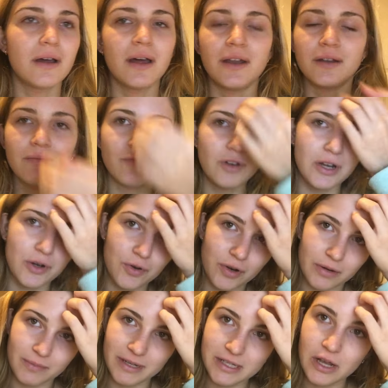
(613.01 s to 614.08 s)
and I'm really
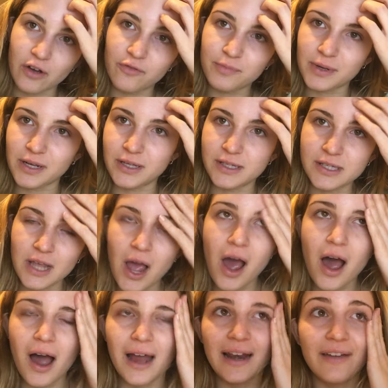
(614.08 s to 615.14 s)
annoyed at myself because
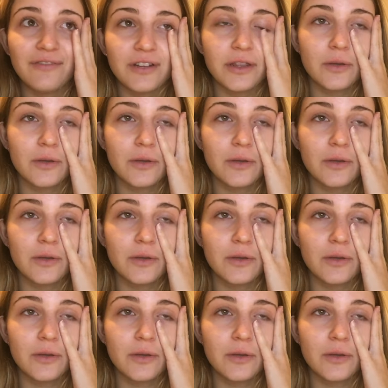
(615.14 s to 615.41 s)
I left